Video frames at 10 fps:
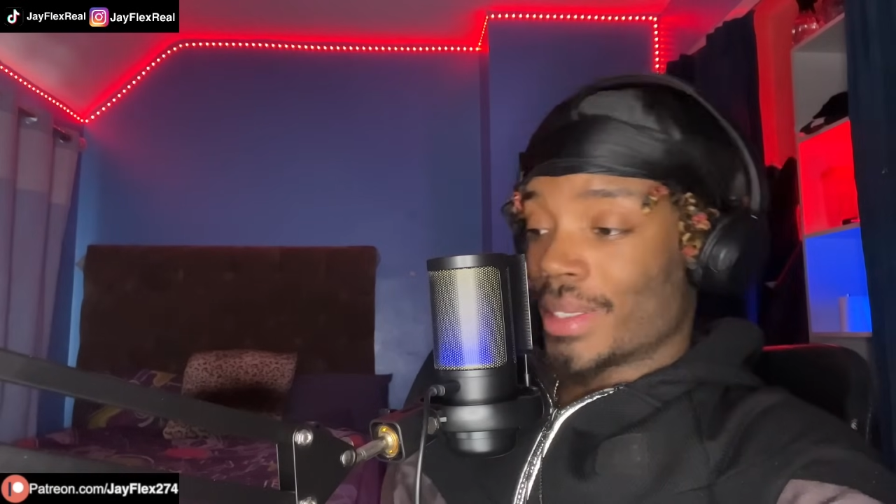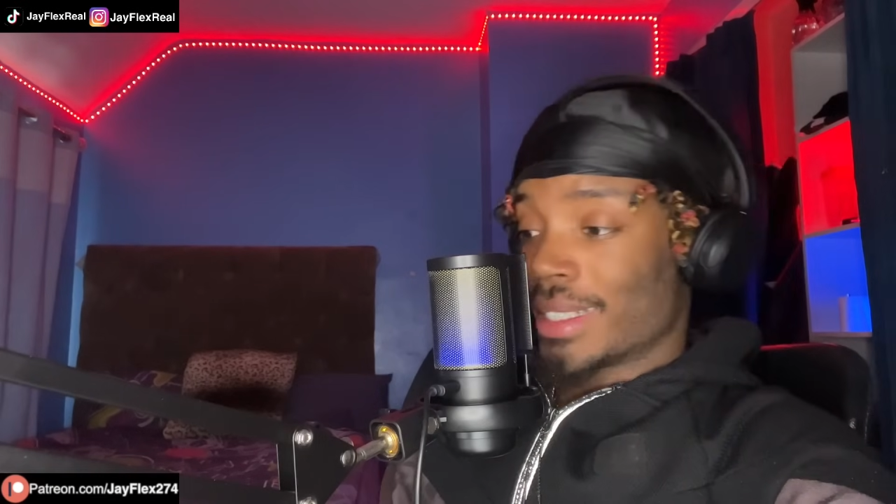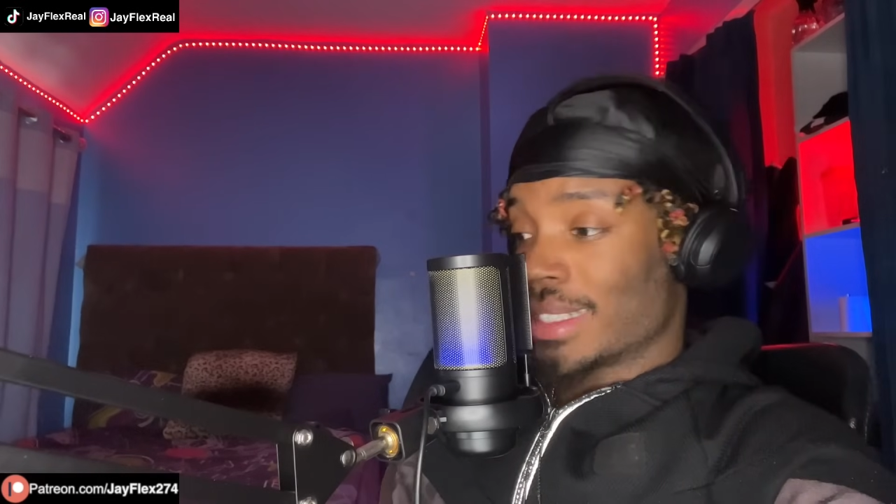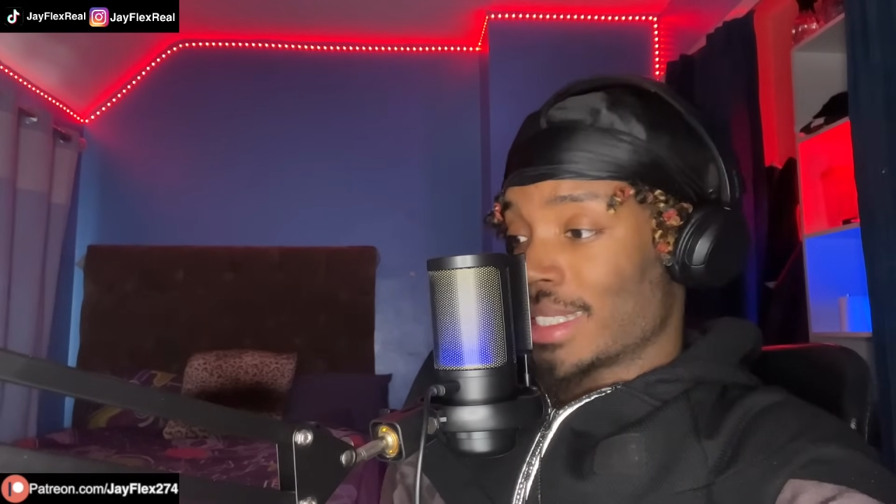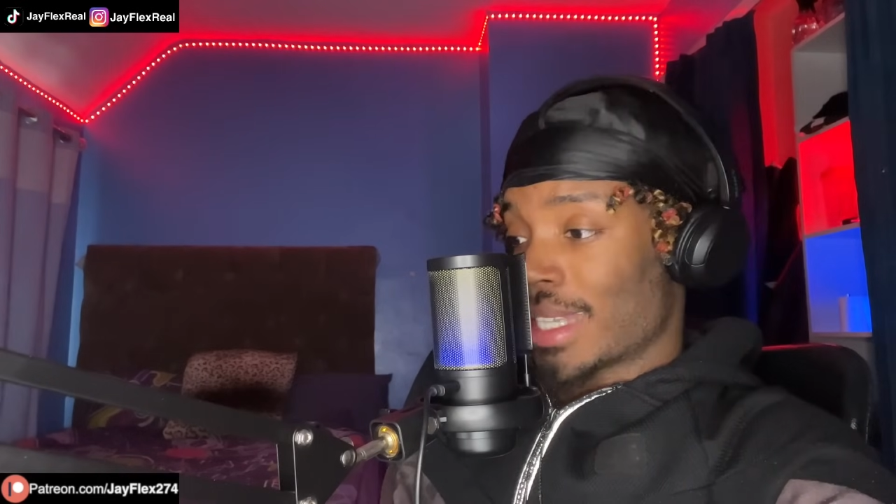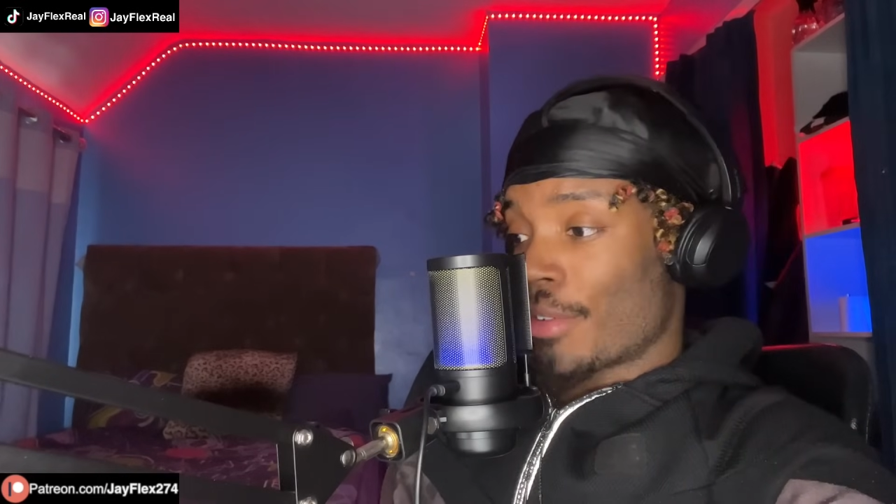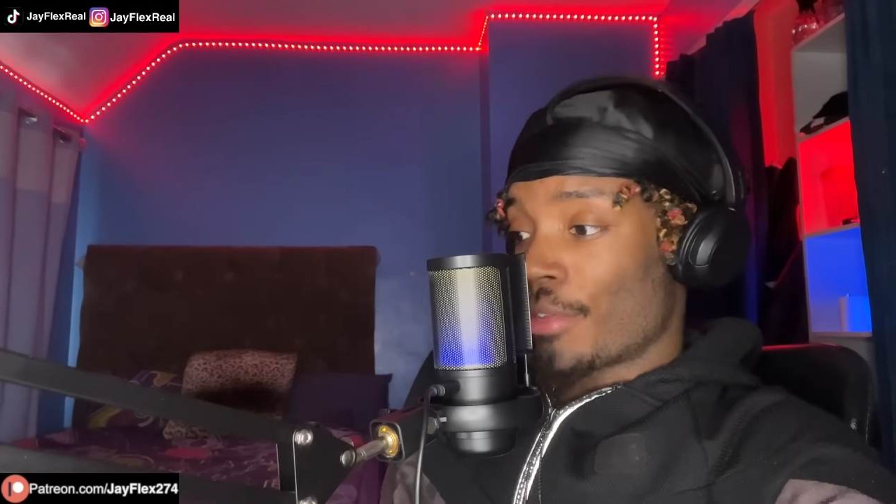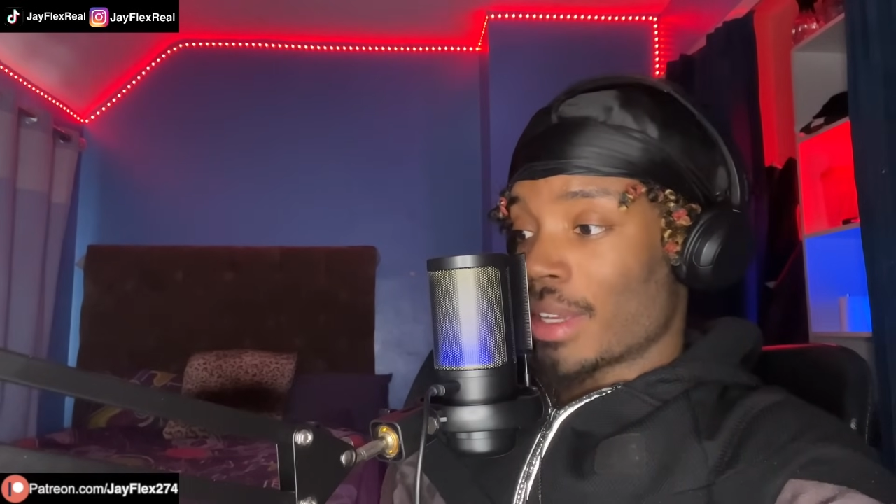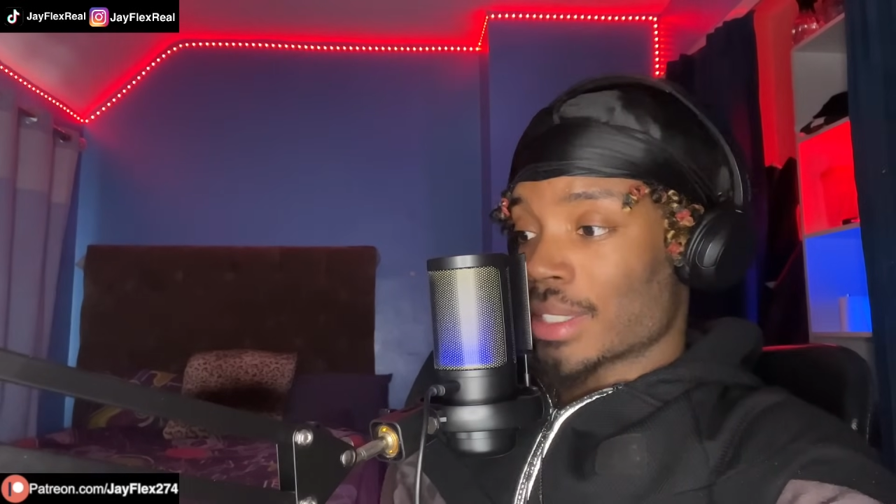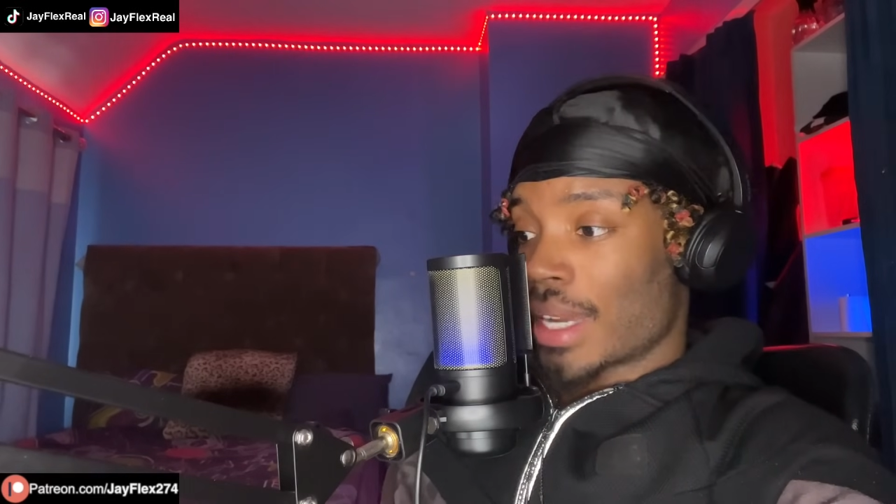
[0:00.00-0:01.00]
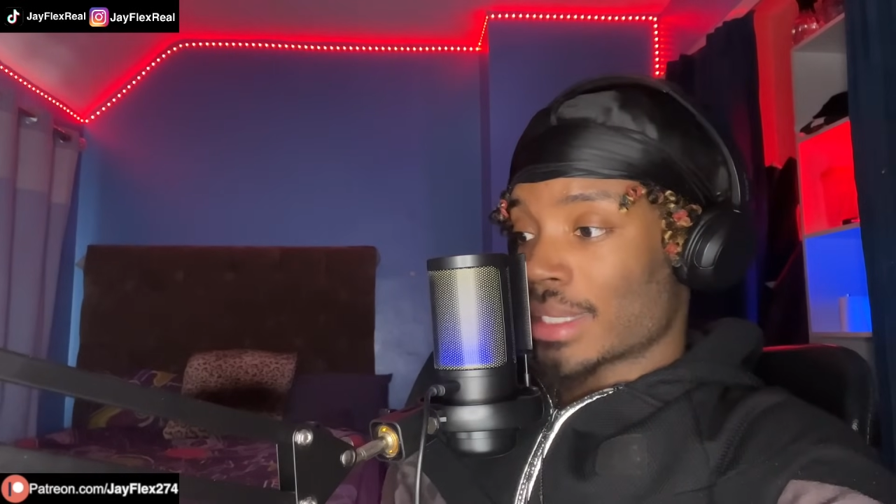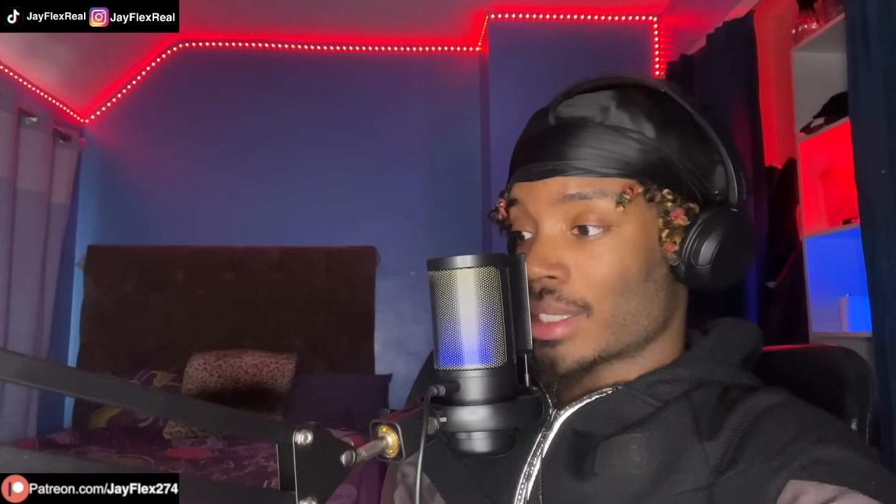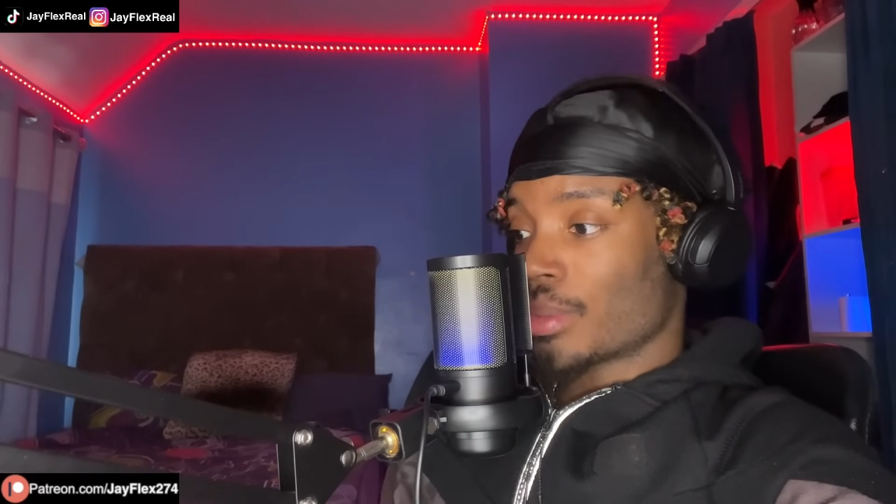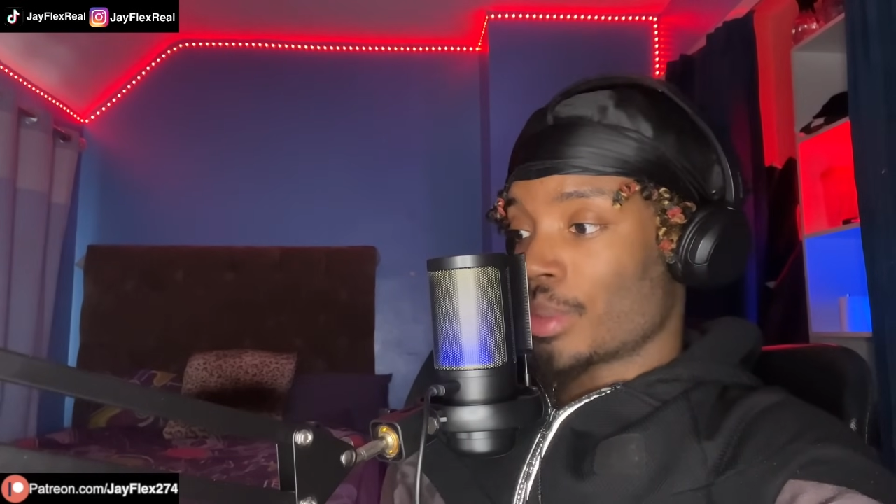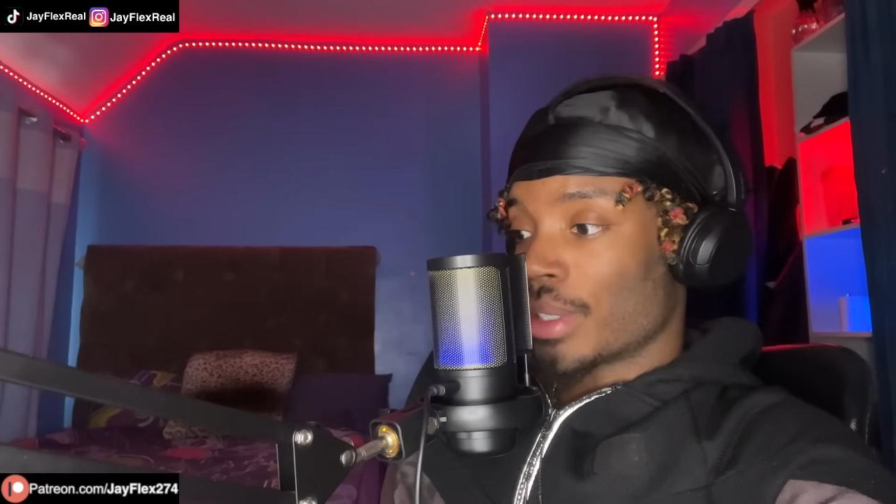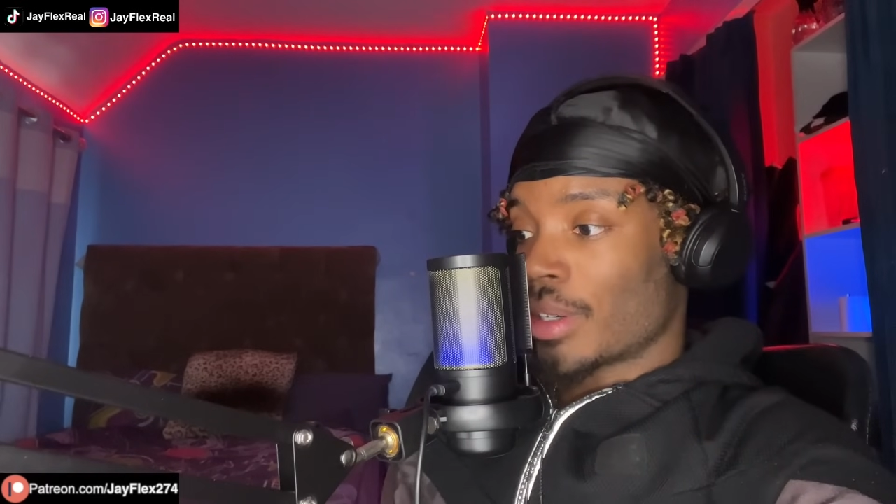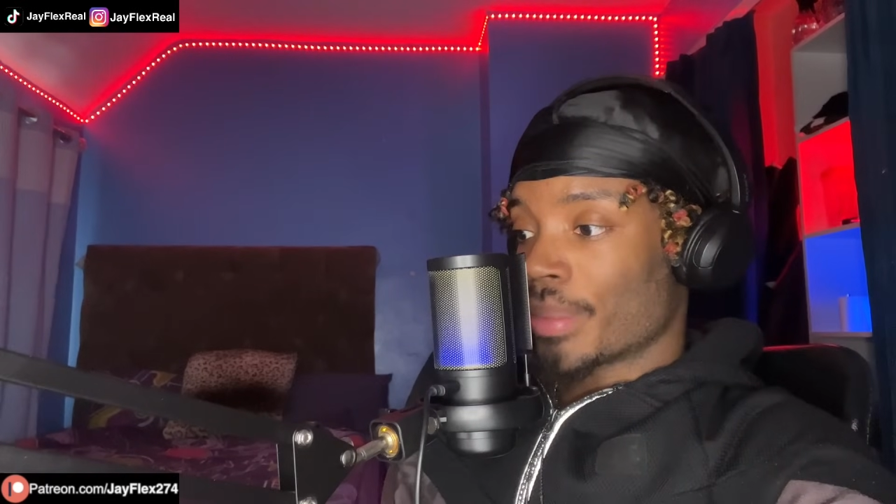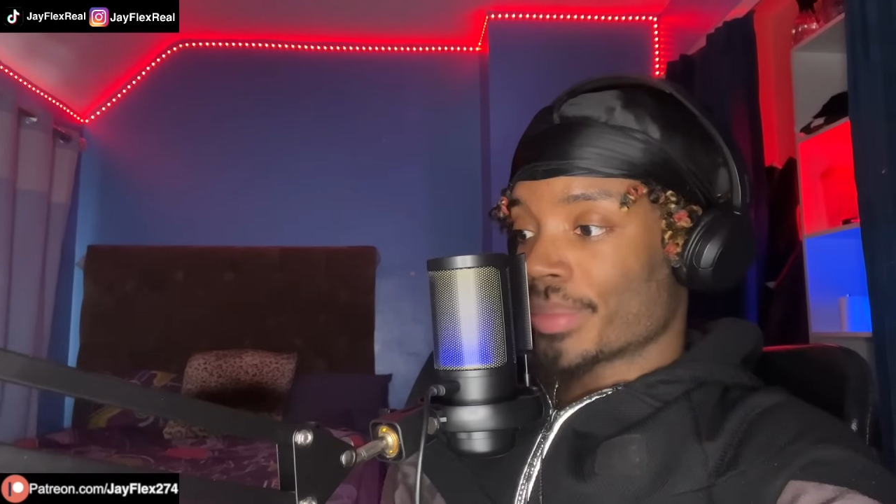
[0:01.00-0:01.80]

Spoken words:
because there's everything so accessible now,